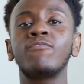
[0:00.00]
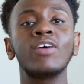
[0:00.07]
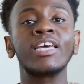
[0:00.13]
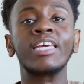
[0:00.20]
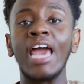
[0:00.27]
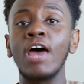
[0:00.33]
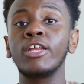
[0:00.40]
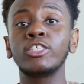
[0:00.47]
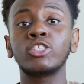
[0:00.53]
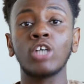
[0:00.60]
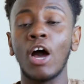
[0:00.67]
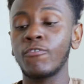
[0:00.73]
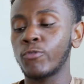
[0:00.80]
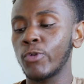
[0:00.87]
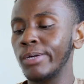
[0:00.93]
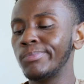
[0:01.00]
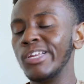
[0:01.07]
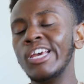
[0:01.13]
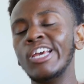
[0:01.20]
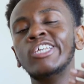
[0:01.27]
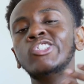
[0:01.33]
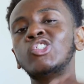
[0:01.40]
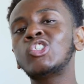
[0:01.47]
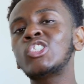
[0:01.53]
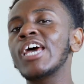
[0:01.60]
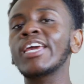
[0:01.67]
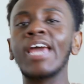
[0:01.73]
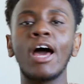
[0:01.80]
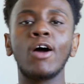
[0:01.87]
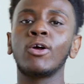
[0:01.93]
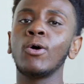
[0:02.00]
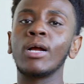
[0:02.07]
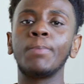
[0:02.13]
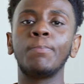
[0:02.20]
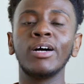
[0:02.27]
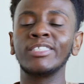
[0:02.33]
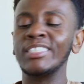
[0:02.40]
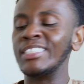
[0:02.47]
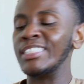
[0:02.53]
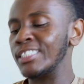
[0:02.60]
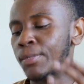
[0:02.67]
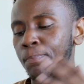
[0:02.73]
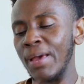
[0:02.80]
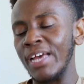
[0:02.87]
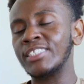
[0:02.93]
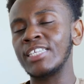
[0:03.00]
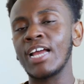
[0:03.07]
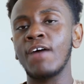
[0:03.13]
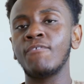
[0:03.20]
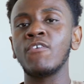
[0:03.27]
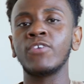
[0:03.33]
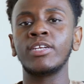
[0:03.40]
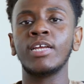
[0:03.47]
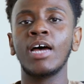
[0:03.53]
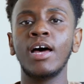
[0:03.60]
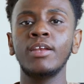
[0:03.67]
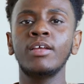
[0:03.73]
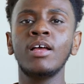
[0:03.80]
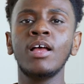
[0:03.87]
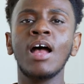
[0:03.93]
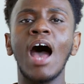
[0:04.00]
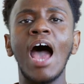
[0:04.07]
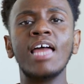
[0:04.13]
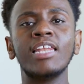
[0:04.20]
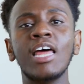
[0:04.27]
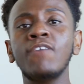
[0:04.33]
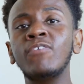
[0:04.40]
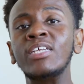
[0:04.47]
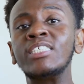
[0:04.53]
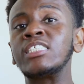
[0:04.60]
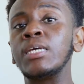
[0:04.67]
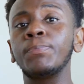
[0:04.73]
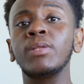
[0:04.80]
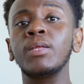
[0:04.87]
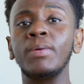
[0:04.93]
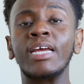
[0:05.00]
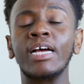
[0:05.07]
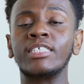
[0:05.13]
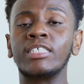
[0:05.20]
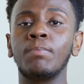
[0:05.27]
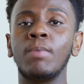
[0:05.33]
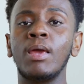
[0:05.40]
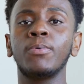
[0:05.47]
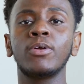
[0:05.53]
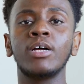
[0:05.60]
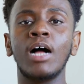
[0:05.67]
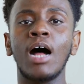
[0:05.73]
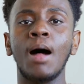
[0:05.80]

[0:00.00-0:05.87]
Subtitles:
accounting software, check out QuickBooks. This is the best thing I've ever done. I love it simply because I'm able to